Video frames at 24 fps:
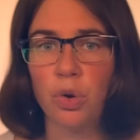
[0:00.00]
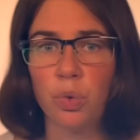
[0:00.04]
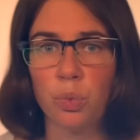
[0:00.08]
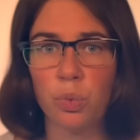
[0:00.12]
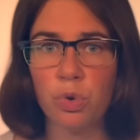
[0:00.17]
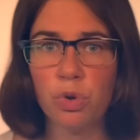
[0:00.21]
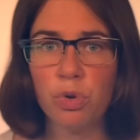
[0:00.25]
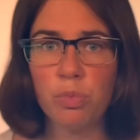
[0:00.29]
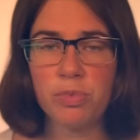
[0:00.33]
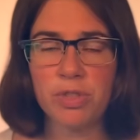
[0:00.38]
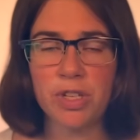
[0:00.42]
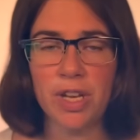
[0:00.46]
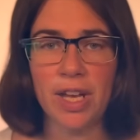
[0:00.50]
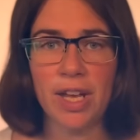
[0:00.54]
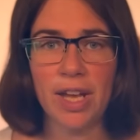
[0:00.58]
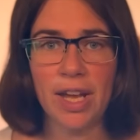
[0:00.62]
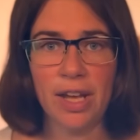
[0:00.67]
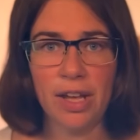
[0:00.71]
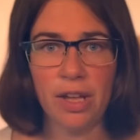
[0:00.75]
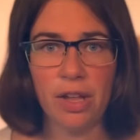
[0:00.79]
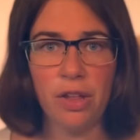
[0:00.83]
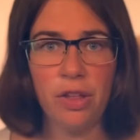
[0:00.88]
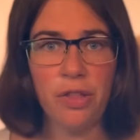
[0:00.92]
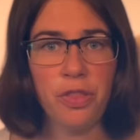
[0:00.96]
Rooms
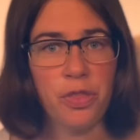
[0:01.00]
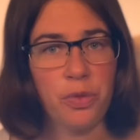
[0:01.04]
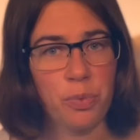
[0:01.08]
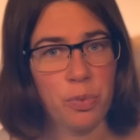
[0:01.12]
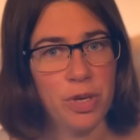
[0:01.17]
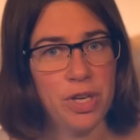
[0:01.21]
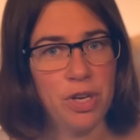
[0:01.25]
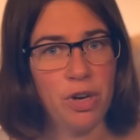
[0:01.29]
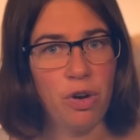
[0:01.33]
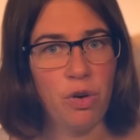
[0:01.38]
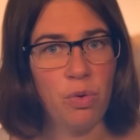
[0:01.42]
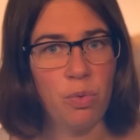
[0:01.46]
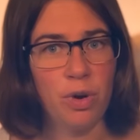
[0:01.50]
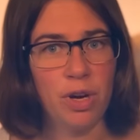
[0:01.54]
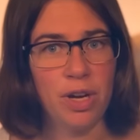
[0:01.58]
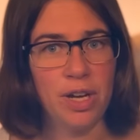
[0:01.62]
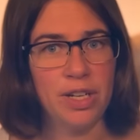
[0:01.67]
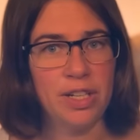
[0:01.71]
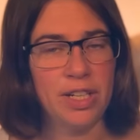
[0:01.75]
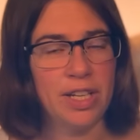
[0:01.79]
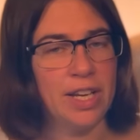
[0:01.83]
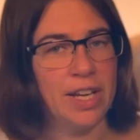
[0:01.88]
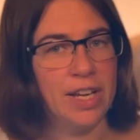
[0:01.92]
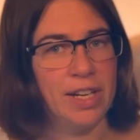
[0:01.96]

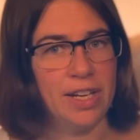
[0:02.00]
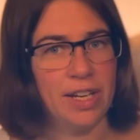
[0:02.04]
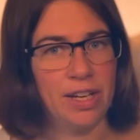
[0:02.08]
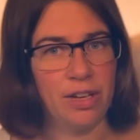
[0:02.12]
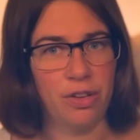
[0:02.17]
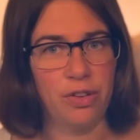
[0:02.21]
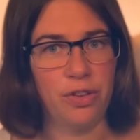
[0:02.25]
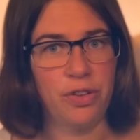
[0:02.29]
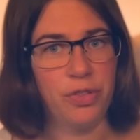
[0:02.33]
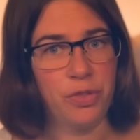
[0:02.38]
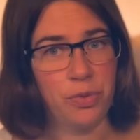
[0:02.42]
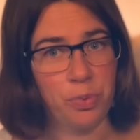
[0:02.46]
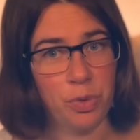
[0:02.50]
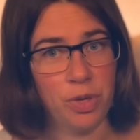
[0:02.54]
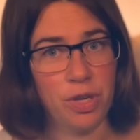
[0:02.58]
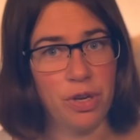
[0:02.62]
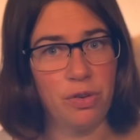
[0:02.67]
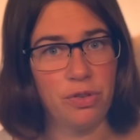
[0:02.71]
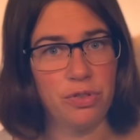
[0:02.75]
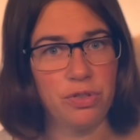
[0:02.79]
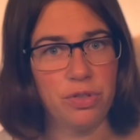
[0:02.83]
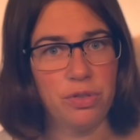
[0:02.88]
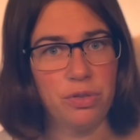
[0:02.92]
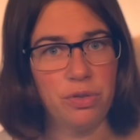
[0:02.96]
L301 and
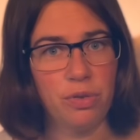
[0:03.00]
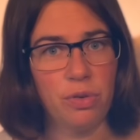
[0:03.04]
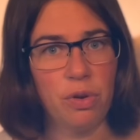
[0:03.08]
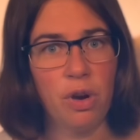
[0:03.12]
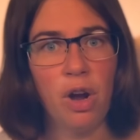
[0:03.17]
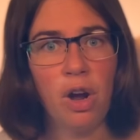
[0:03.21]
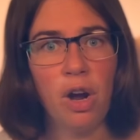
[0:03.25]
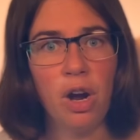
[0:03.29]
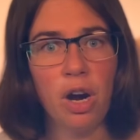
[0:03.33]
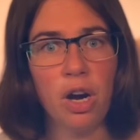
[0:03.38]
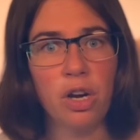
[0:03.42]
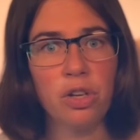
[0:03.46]
L302